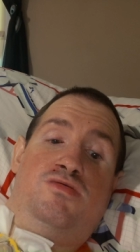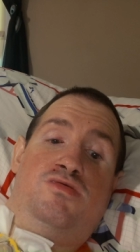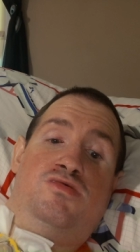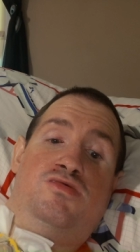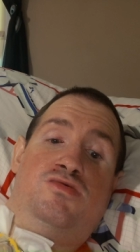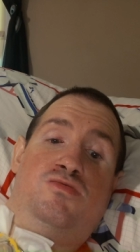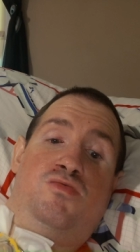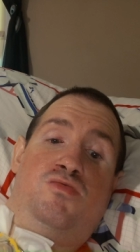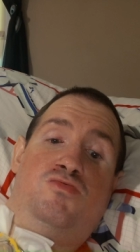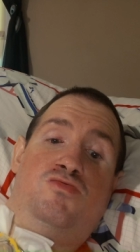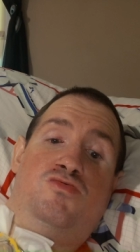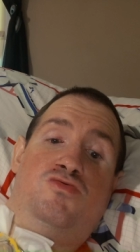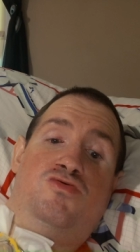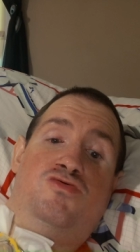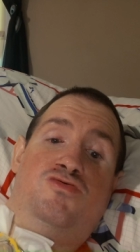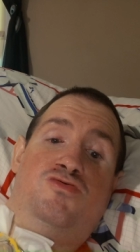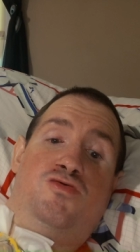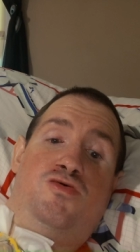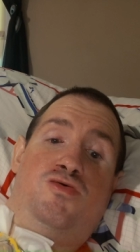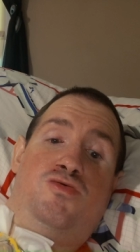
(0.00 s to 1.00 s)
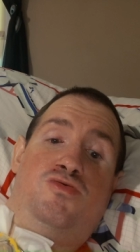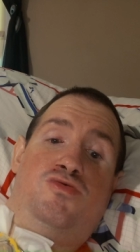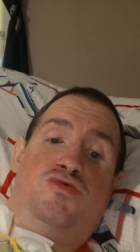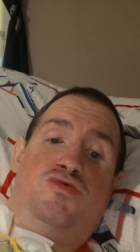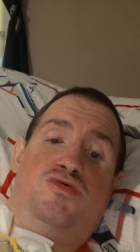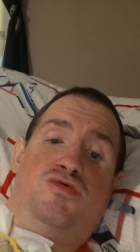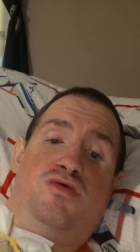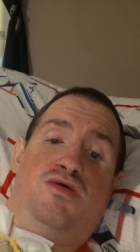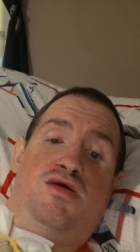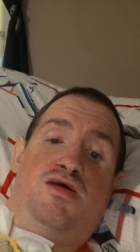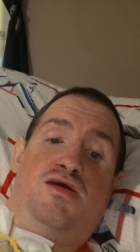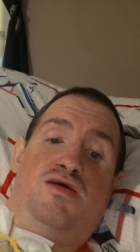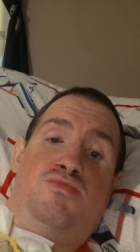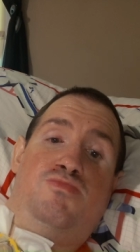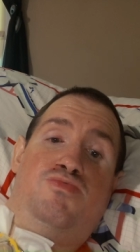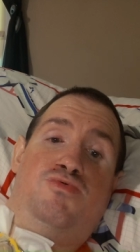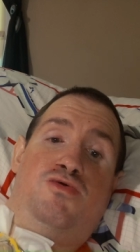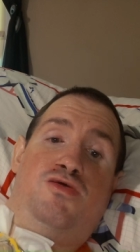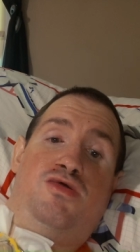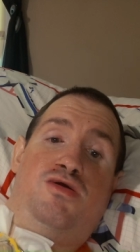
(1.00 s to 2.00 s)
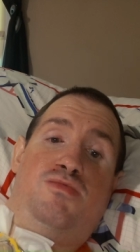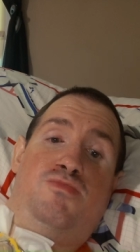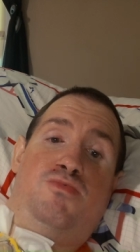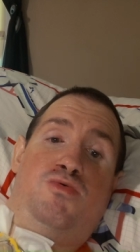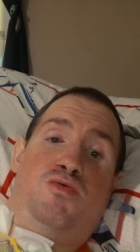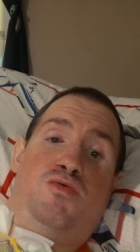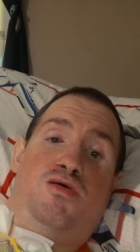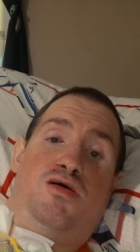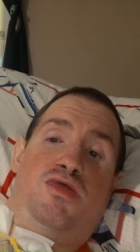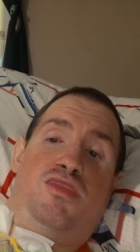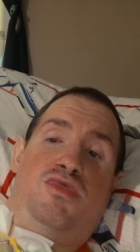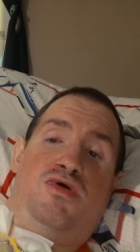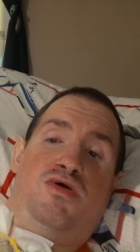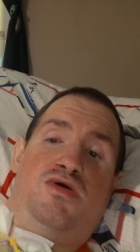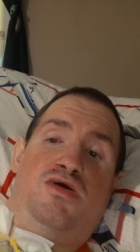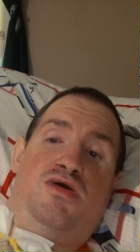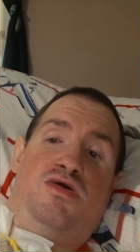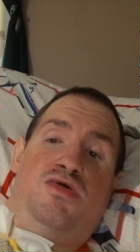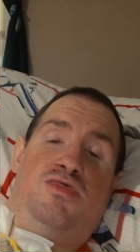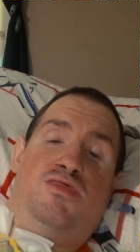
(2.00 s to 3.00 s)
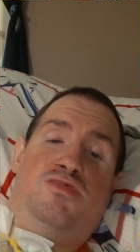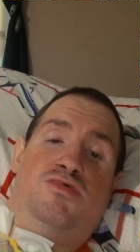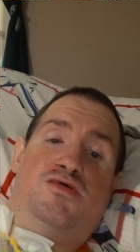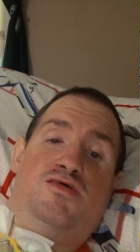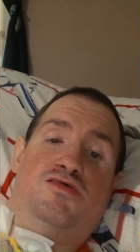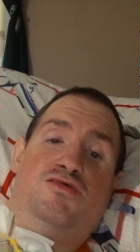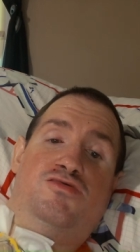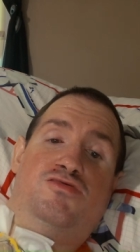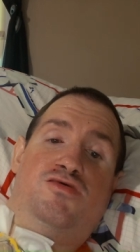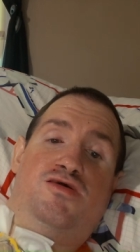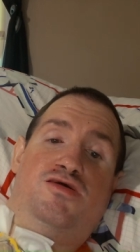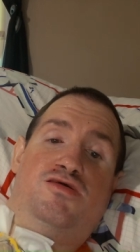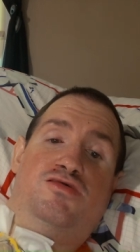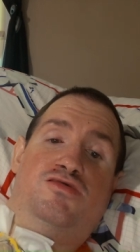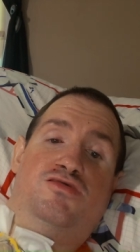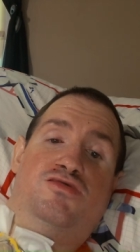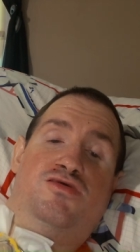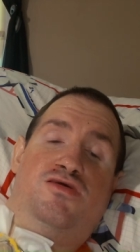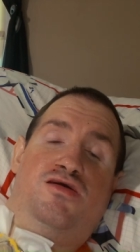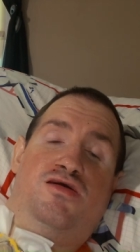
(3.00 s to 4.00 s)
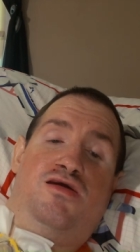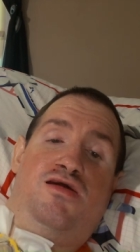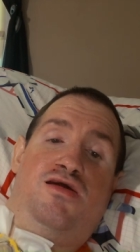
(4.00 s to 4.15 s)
Sergeant Schultz, and put him on this list